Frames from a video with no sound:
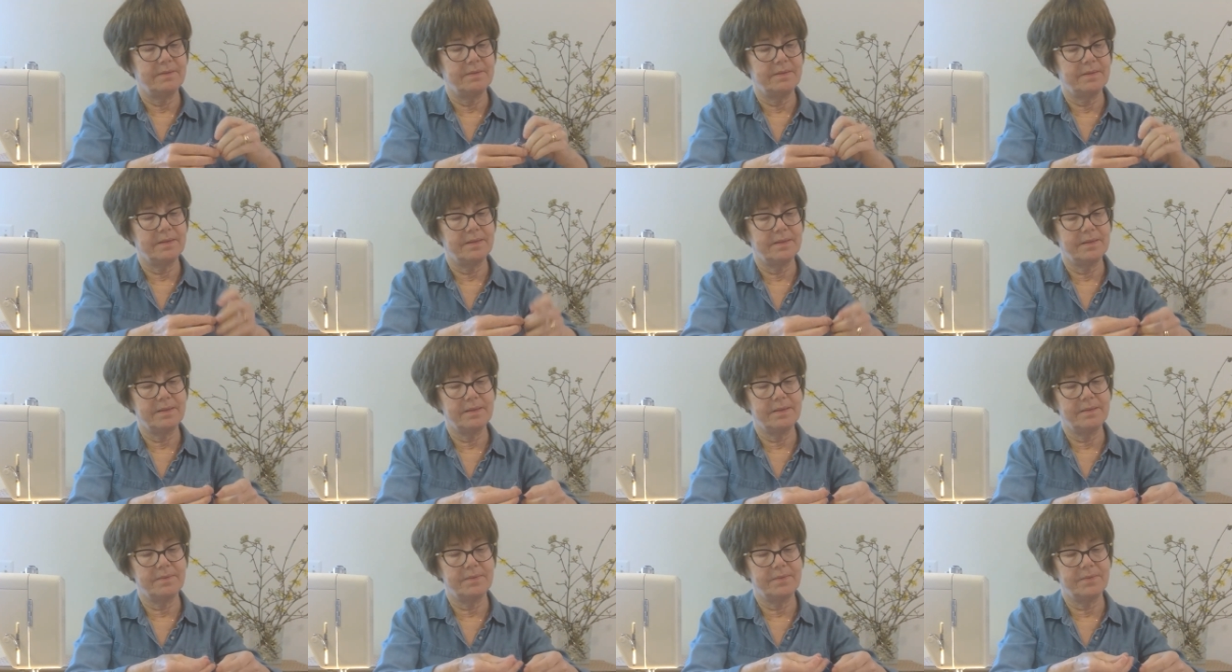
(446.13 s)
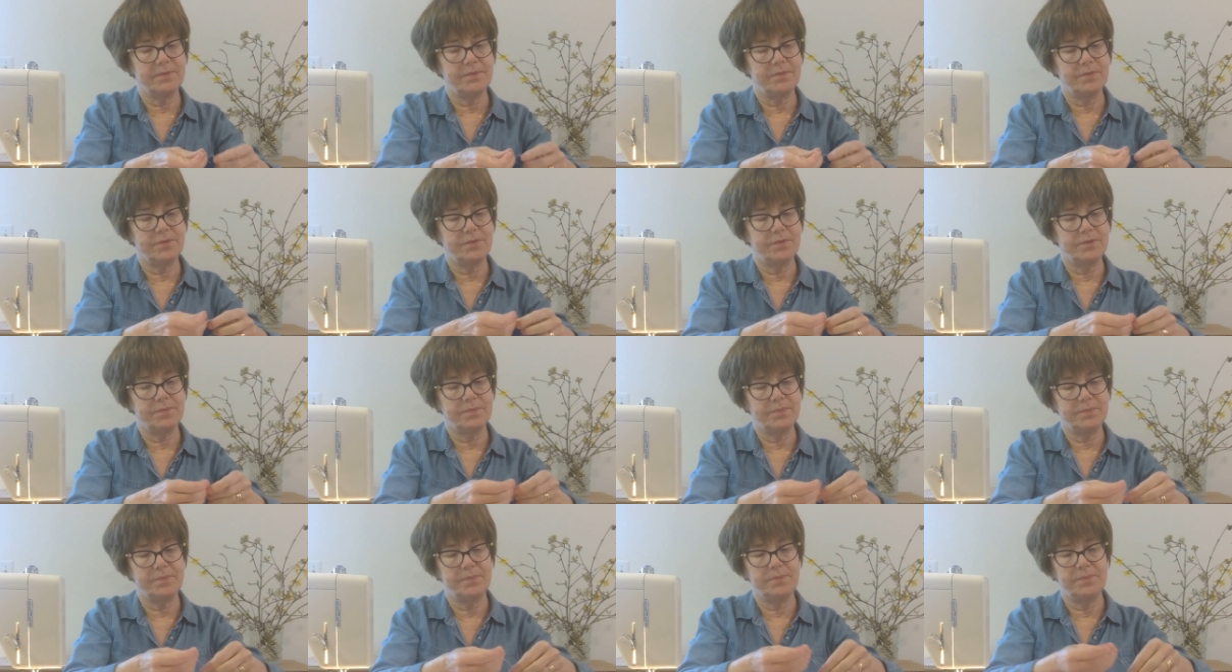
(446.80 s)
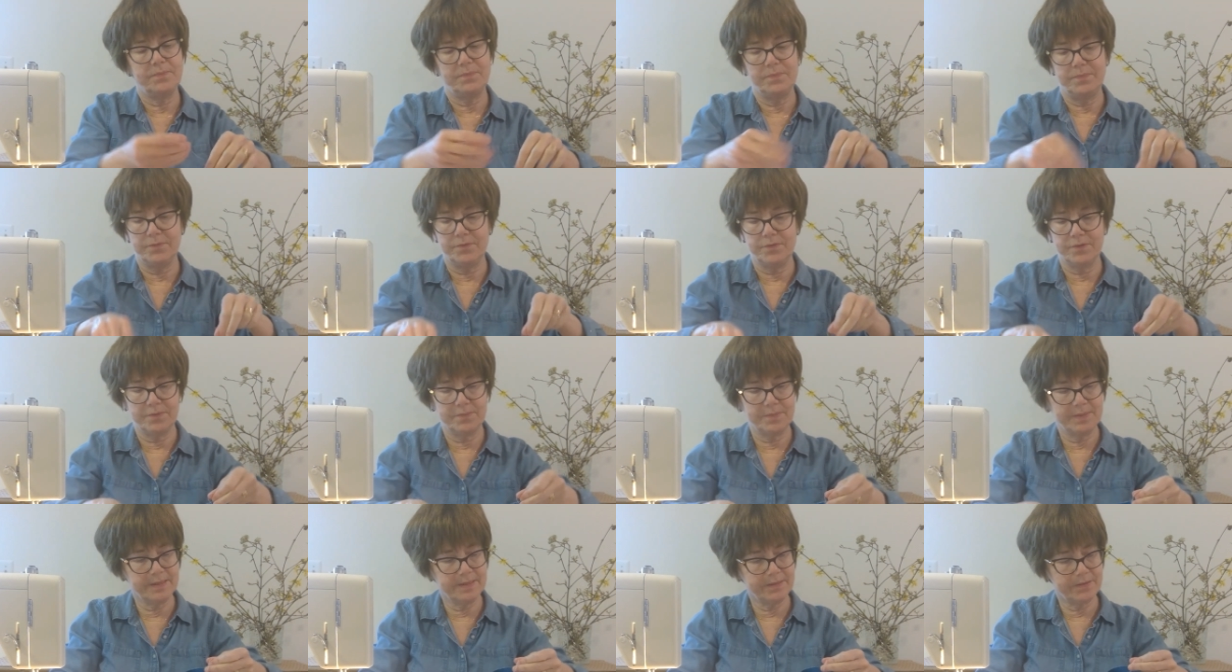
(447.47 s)
right,
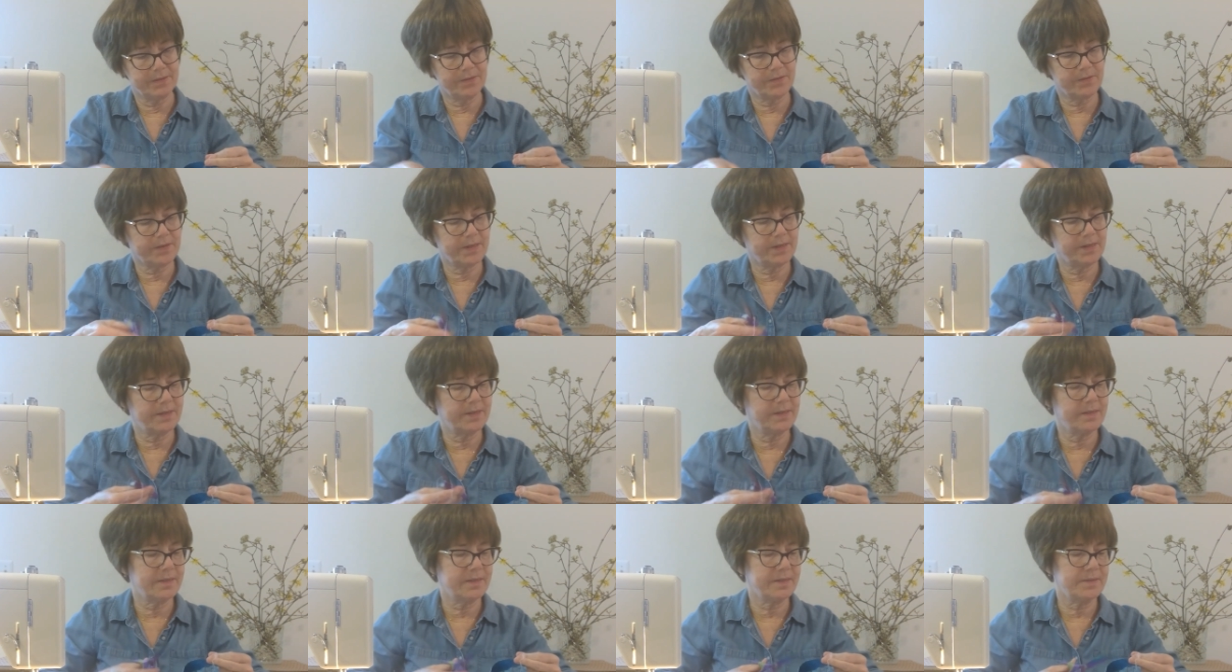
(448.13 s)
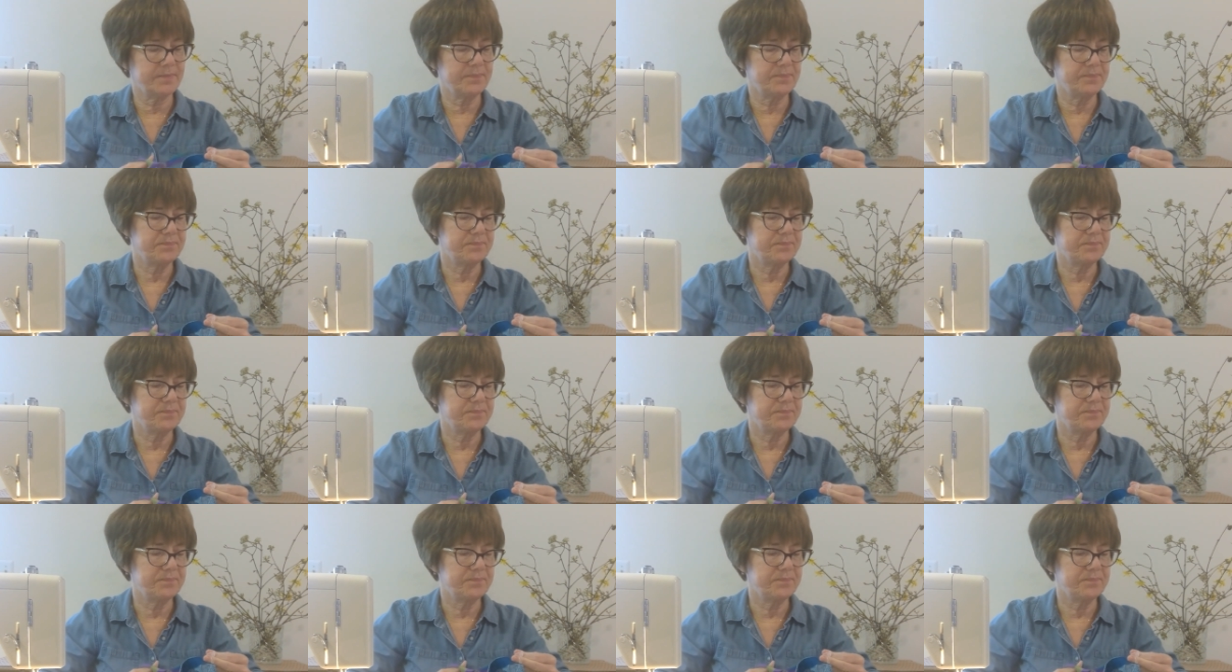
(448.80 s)
trim these threads.